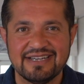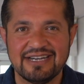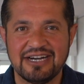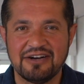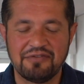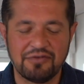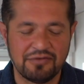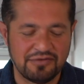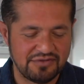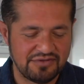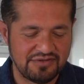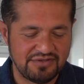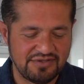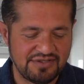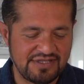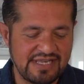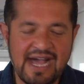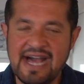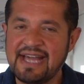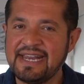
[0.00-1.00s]
I thought,
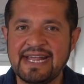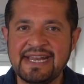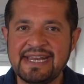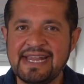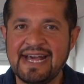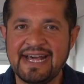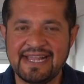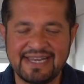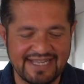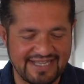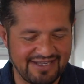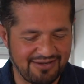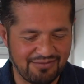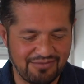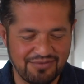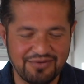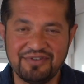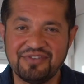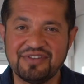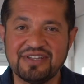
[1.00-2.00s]
Nana, Nana,
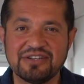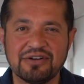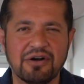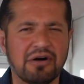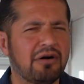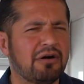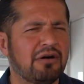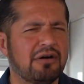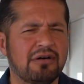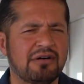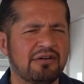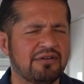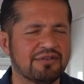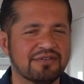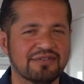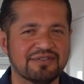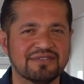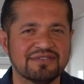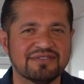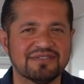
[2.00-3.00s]
what is it? Oh,
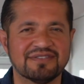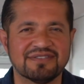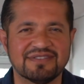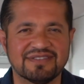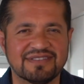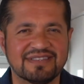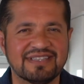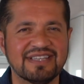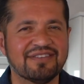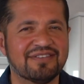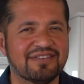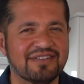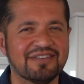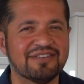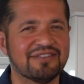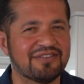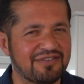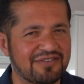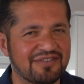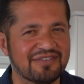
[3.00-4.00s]
this
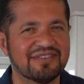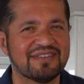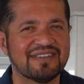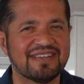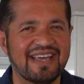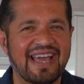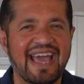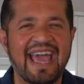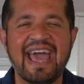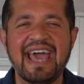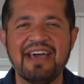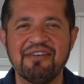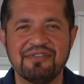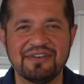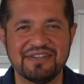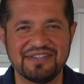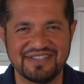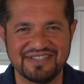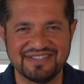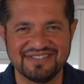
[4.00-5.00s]
is
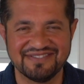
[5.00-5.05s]
heaven.